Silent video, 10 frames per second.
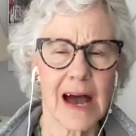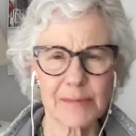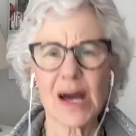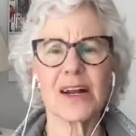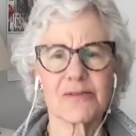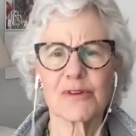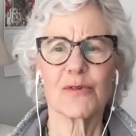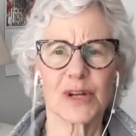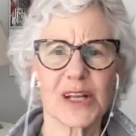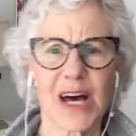I'm kind of
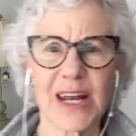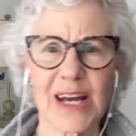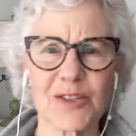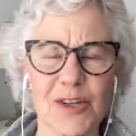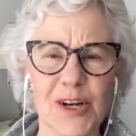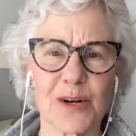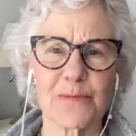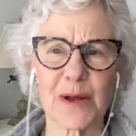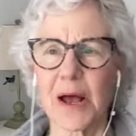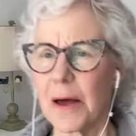throwing a lot at you here,
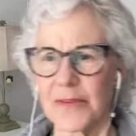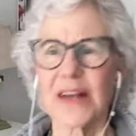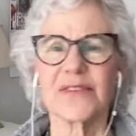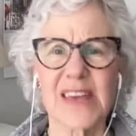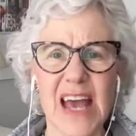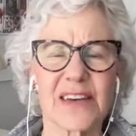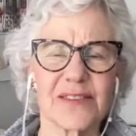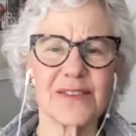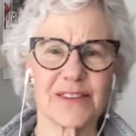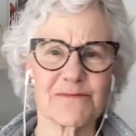but that's the
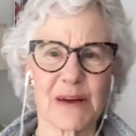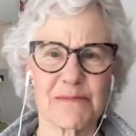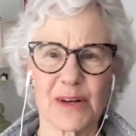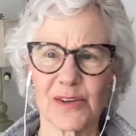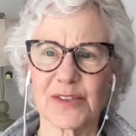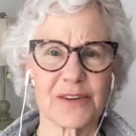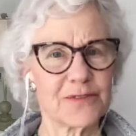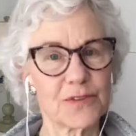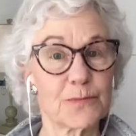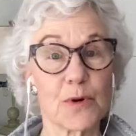essence of my mental
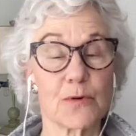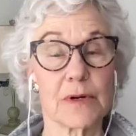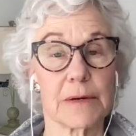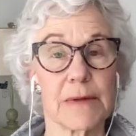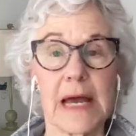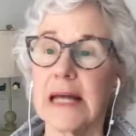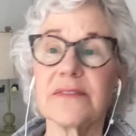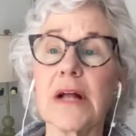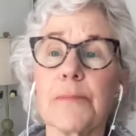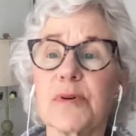toughness program. It's
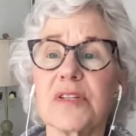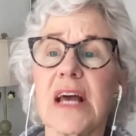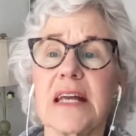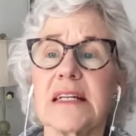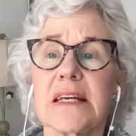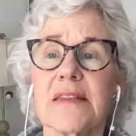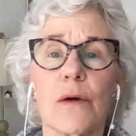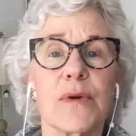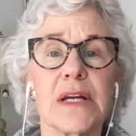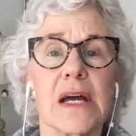not pretending
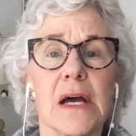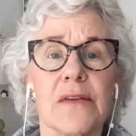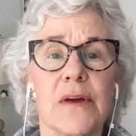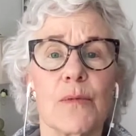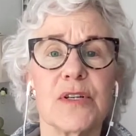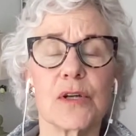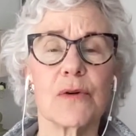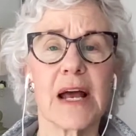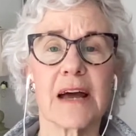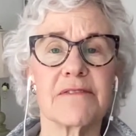that we
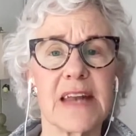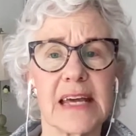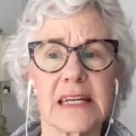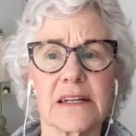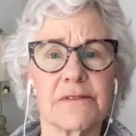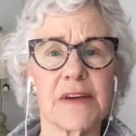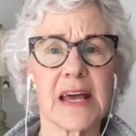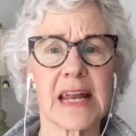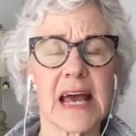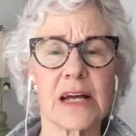don't have negative
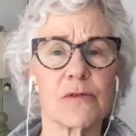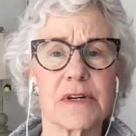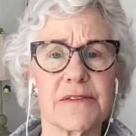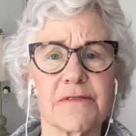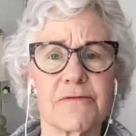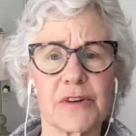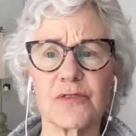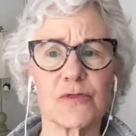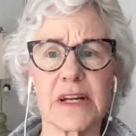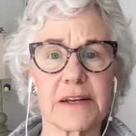and angry,
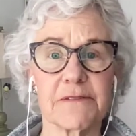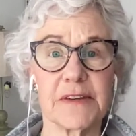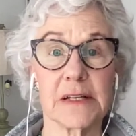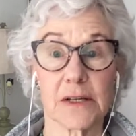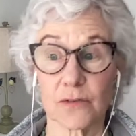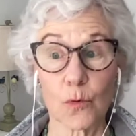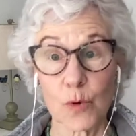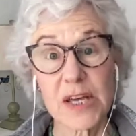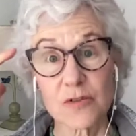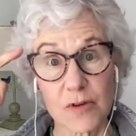frustrating feelings.
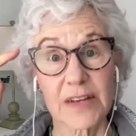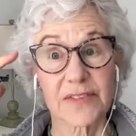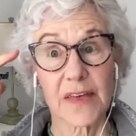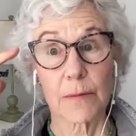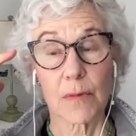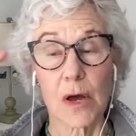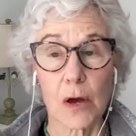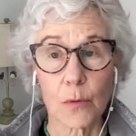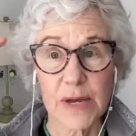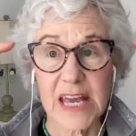We address them.
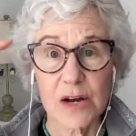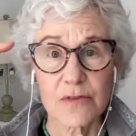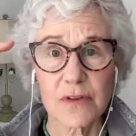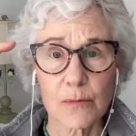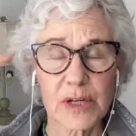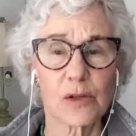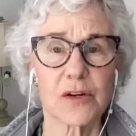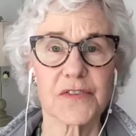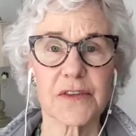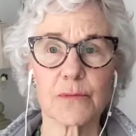We hear them, we look
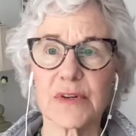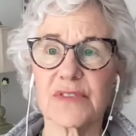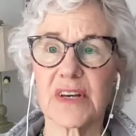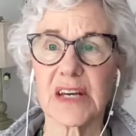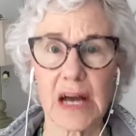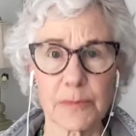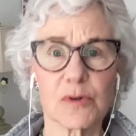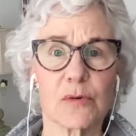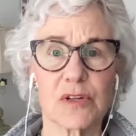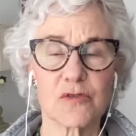at them, we say, I'm
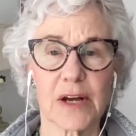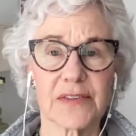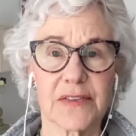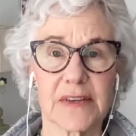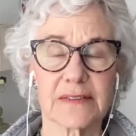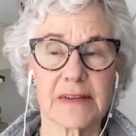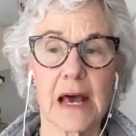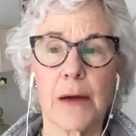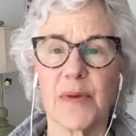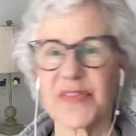going to address this,
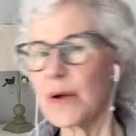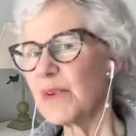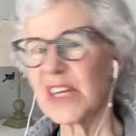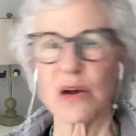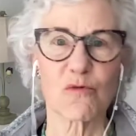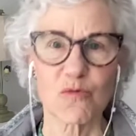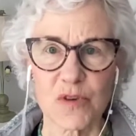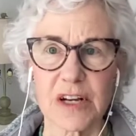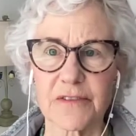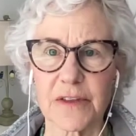but then we get
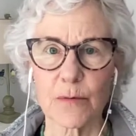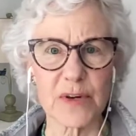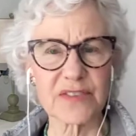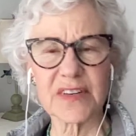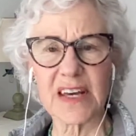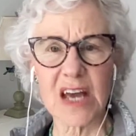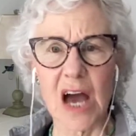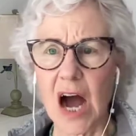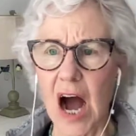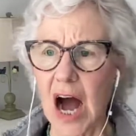rid of them. We say,
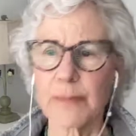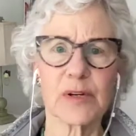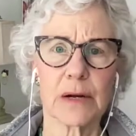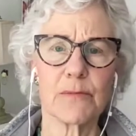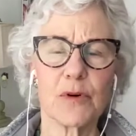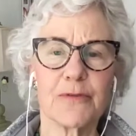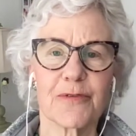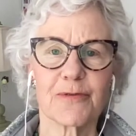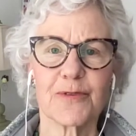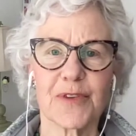I'm going to move
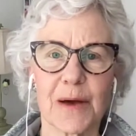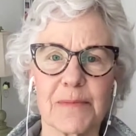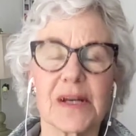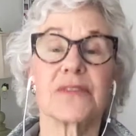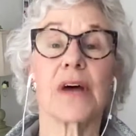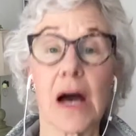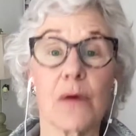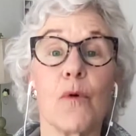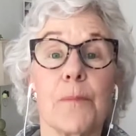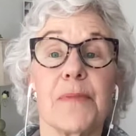through them because I
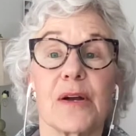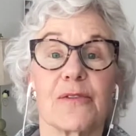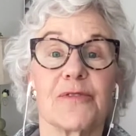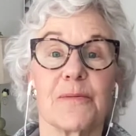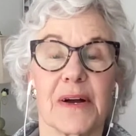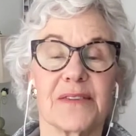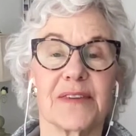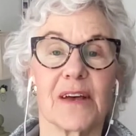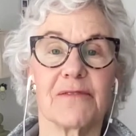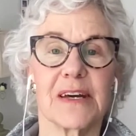want better for
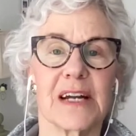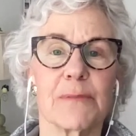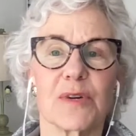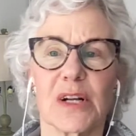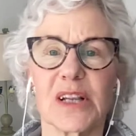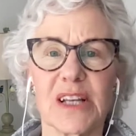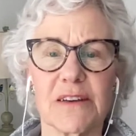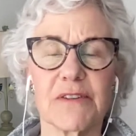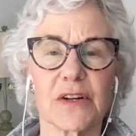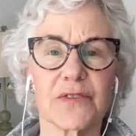myself. And I'm going to
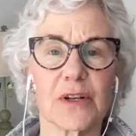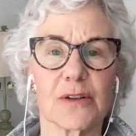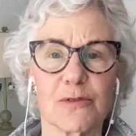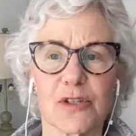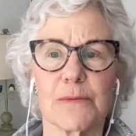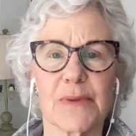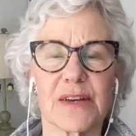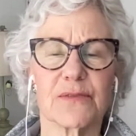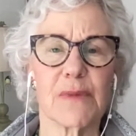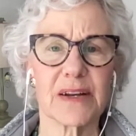live in a
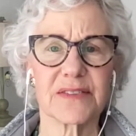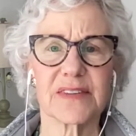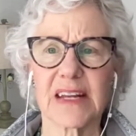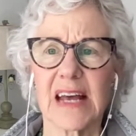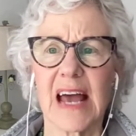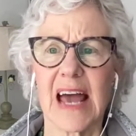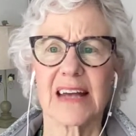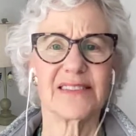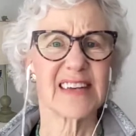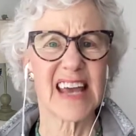solution-based mindset
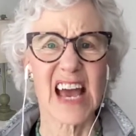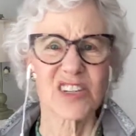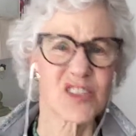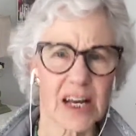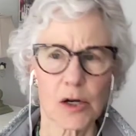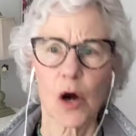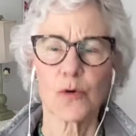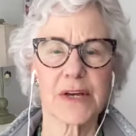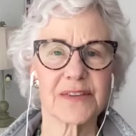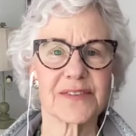and say, #oh
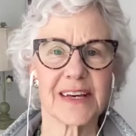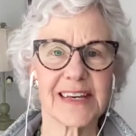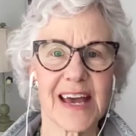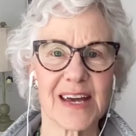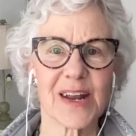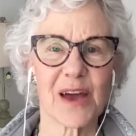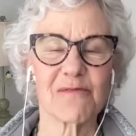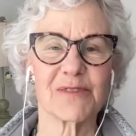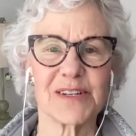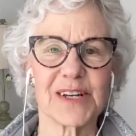yes I can
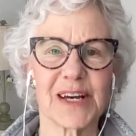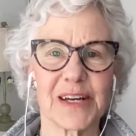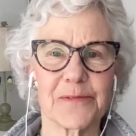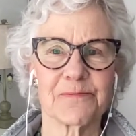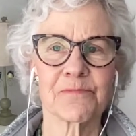every day.